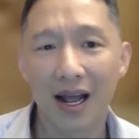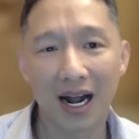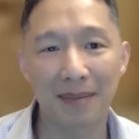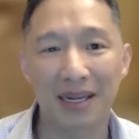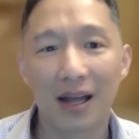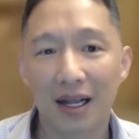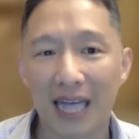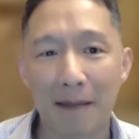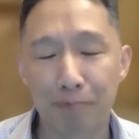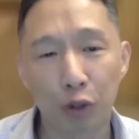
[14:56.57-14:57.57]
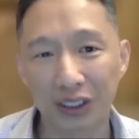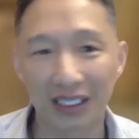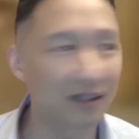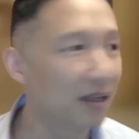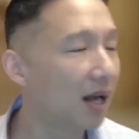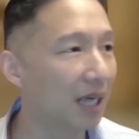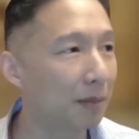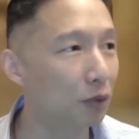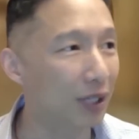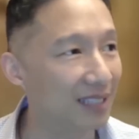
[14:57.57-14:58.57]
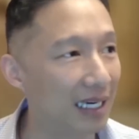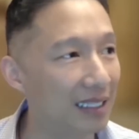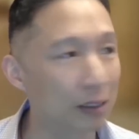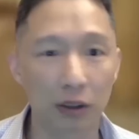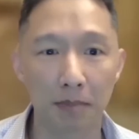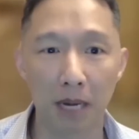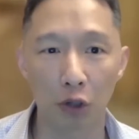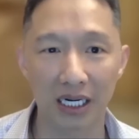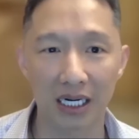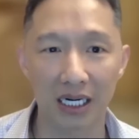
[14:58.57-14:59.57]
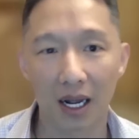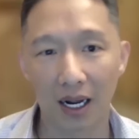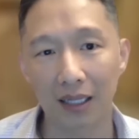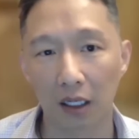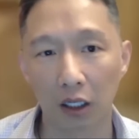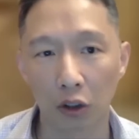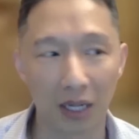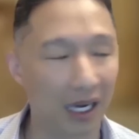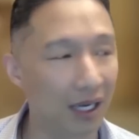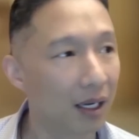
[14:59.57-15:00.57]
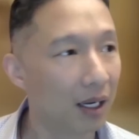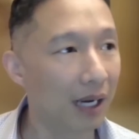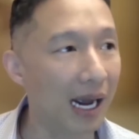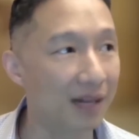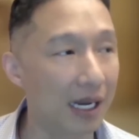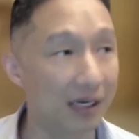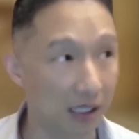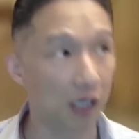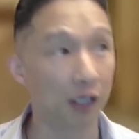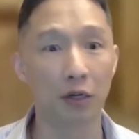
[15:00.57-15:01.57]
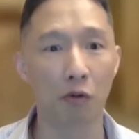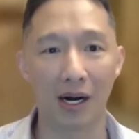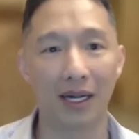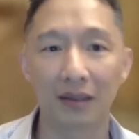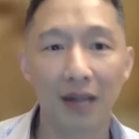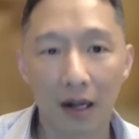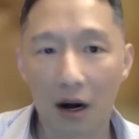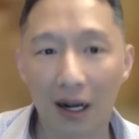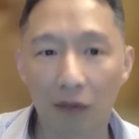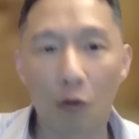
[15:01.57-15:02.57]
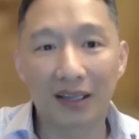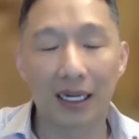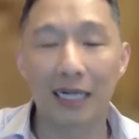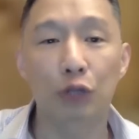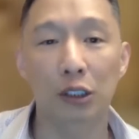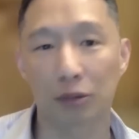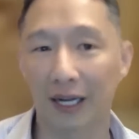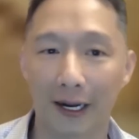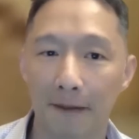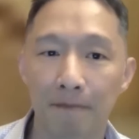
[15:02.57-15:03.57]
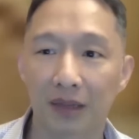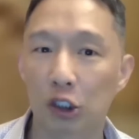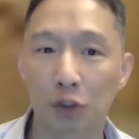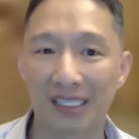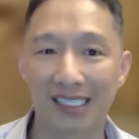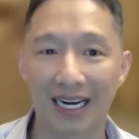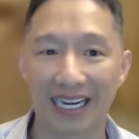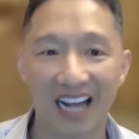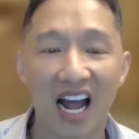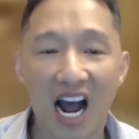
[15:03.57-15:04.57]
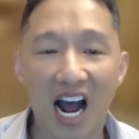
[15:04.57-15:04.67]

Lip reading: I mean, can Putin come to consensus with the Modi and the Lula and Erdogan on what interest rate they should be setting, how